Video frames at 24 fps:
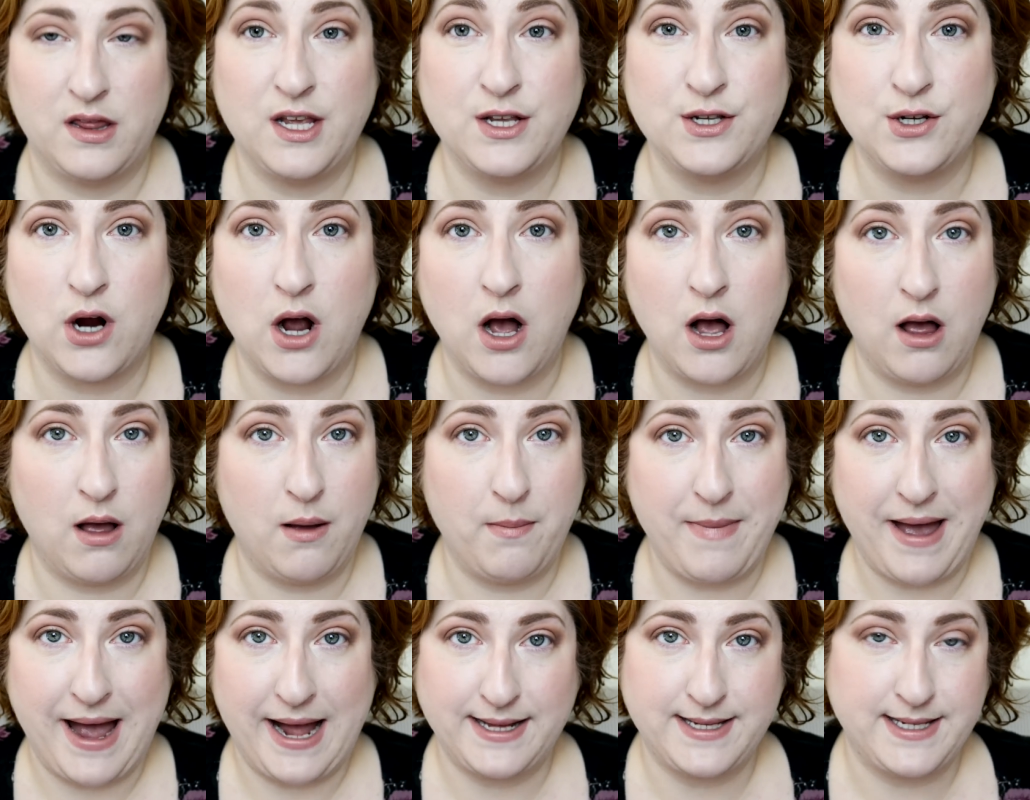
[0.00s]
These are all
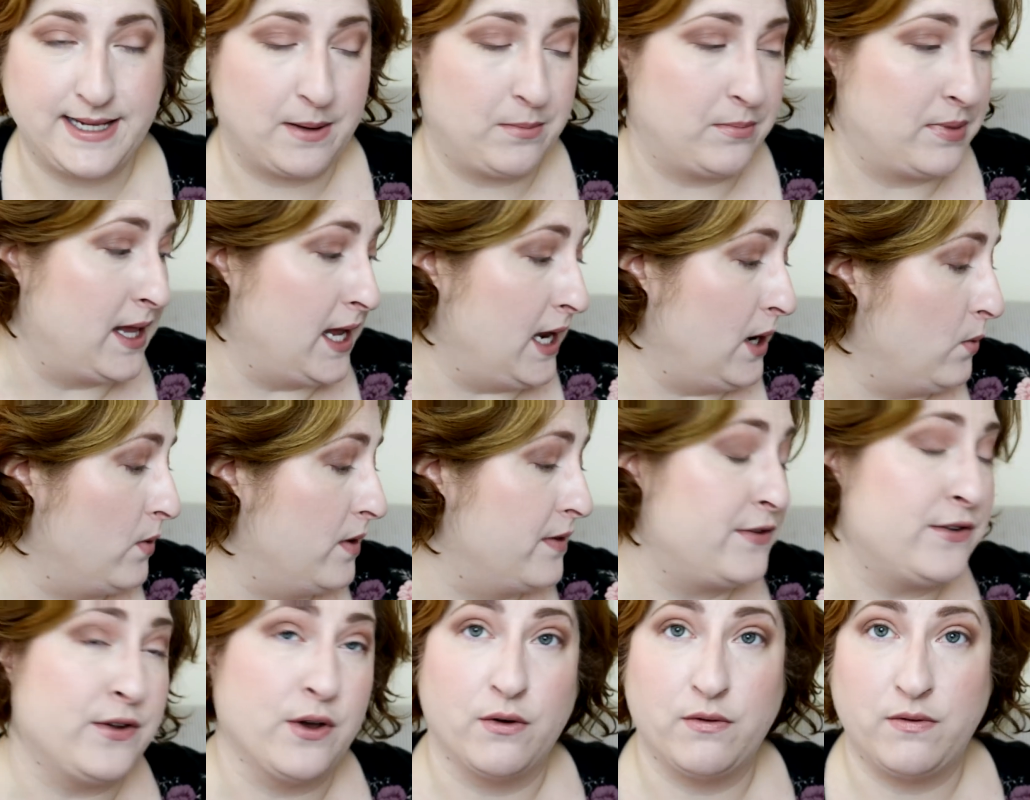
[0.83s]
mattes I'm playing
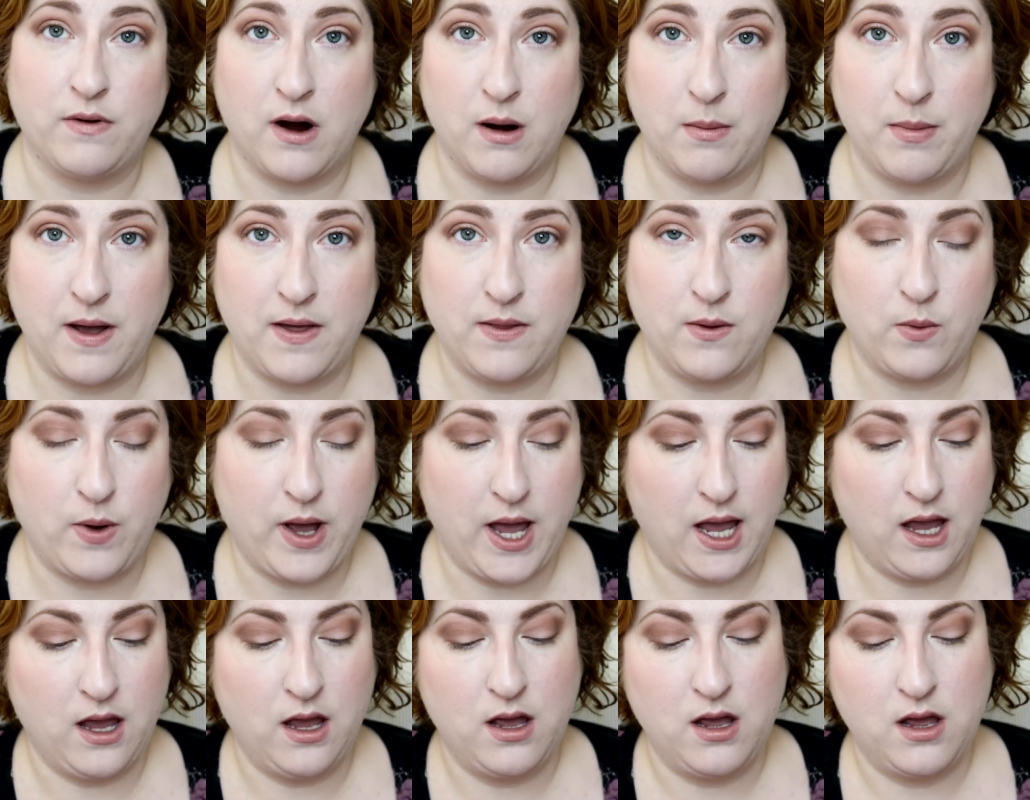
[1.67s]
with so far, by the
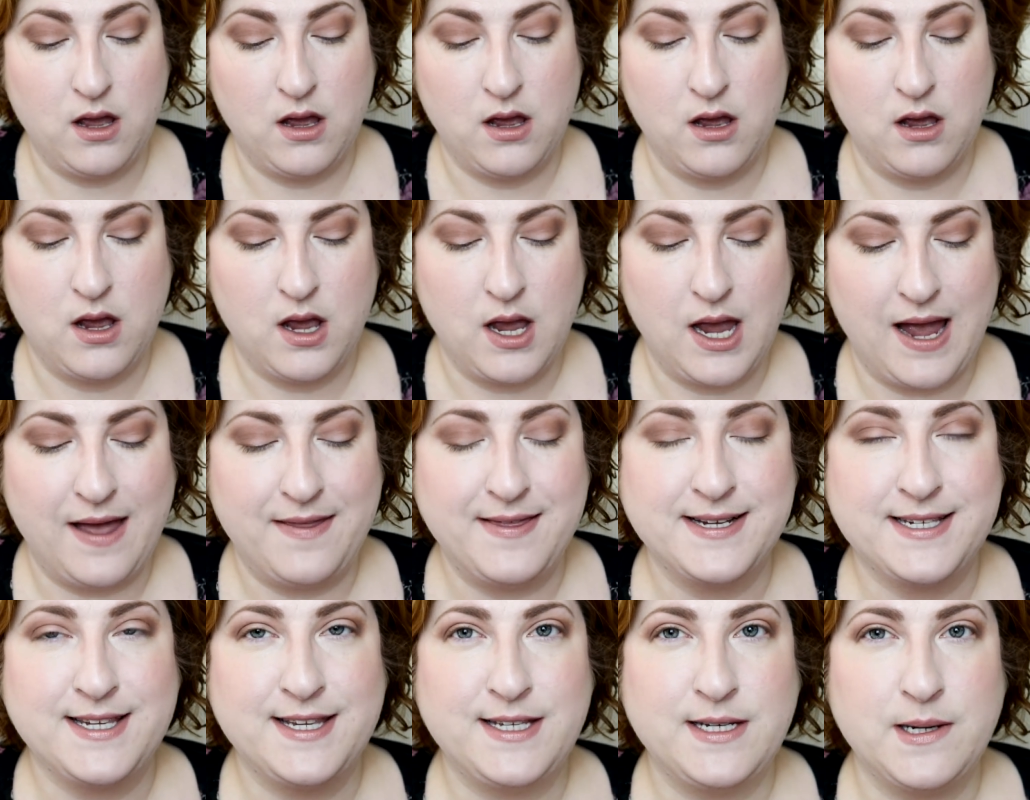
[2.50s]
way. And
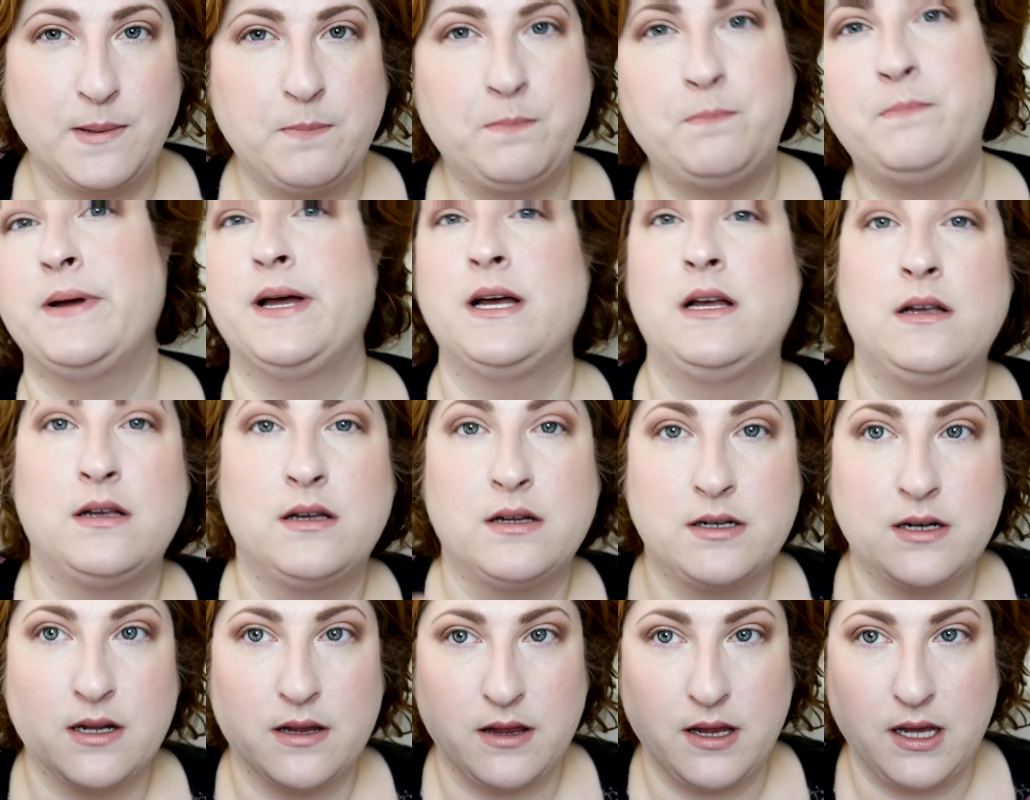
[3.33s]
this is to
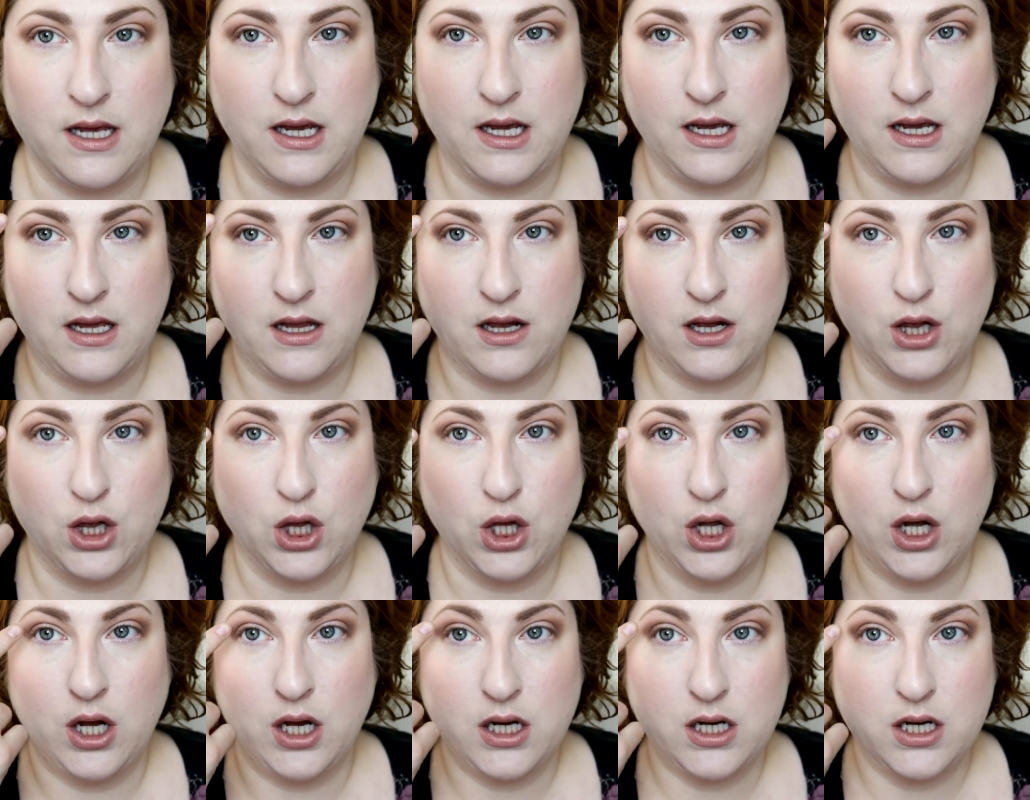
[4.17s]
build the
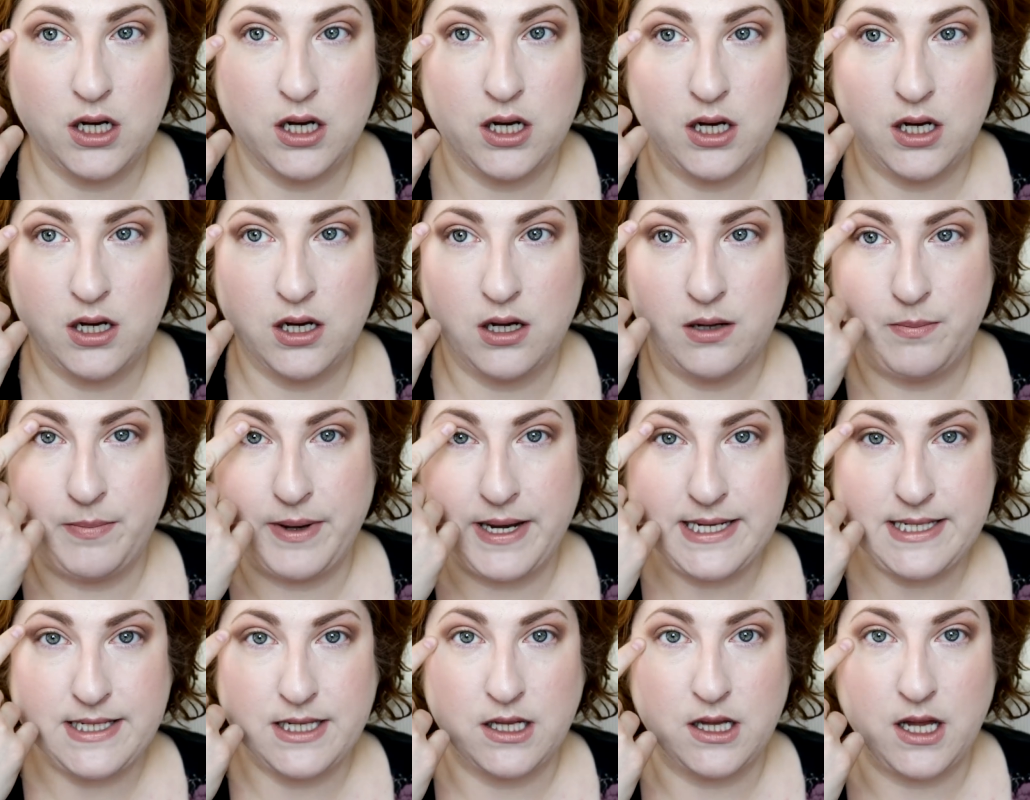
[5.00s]
look
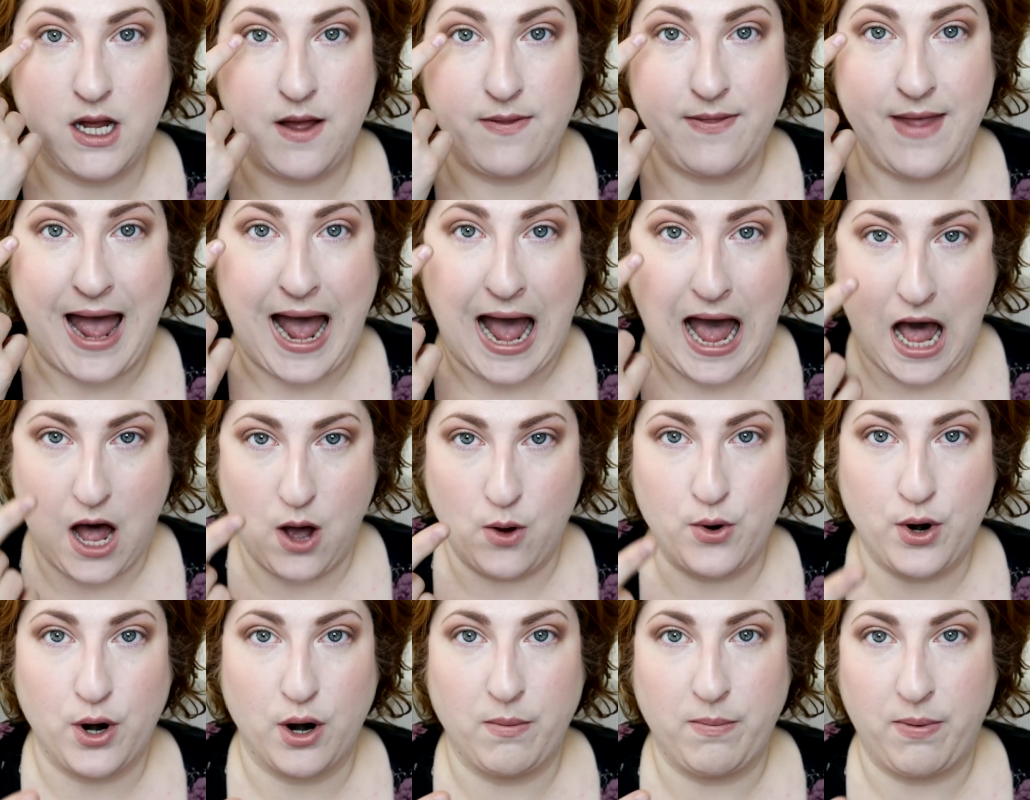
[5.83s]
basically on the
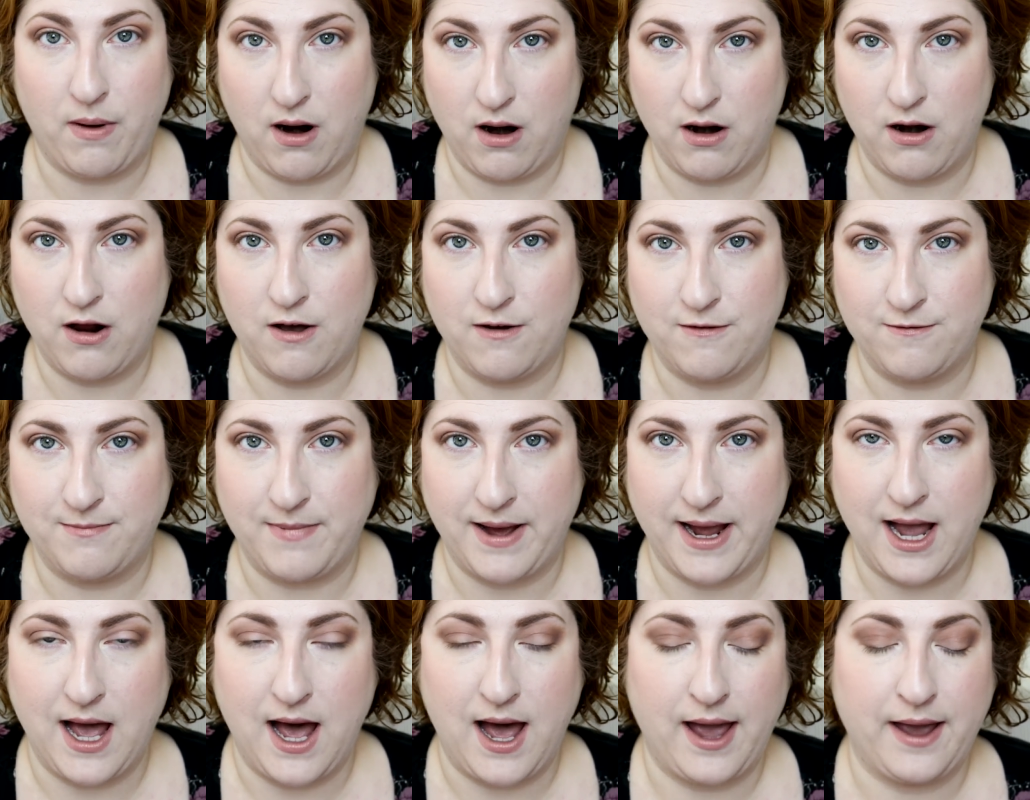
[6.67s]
outer part of
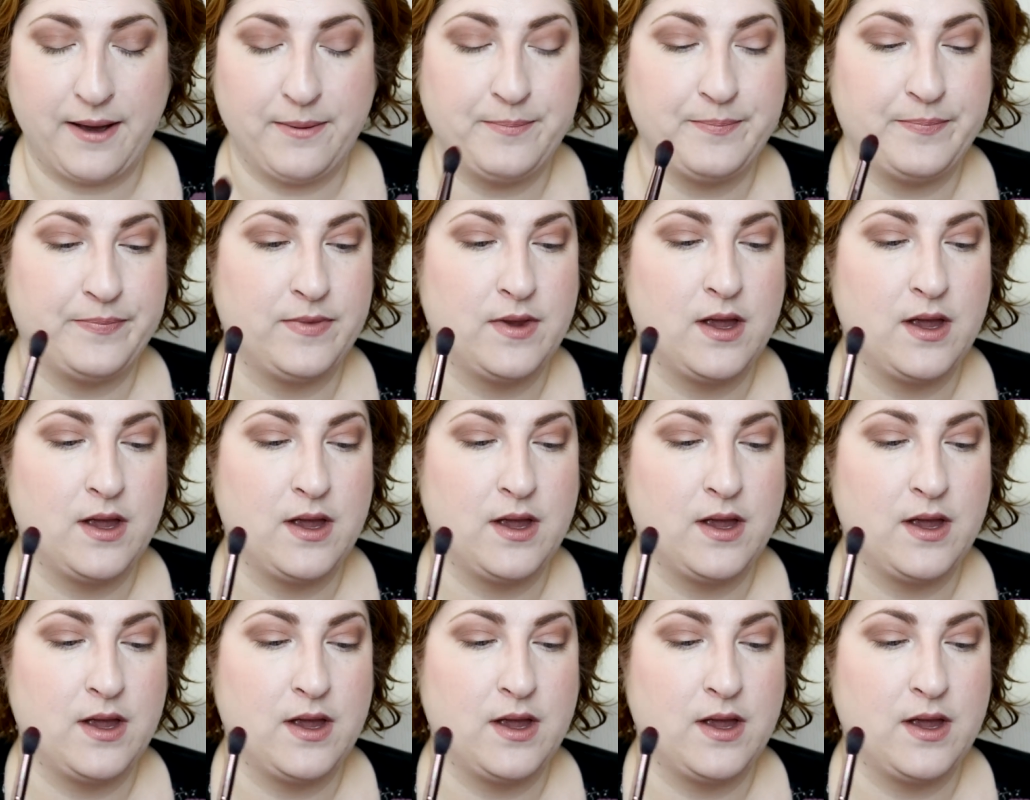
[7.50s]
my eye.